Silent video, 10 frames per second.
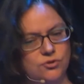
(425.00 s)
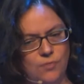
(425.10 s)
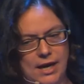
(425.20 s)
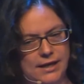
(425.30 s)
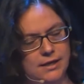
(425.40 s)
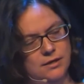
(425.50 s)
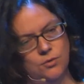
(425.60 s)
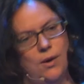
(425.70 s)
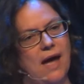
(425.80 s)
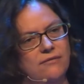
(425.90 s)
writing in who
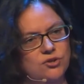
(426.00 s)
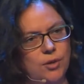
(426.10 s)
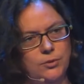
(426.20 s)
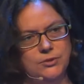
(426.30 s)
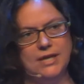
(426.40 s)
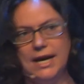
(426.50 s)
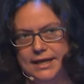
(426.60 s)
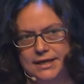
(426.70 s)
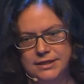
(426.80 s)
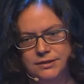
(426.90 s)
were having trouble signing
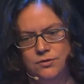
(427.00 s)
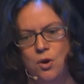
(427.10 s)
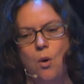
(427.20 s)
in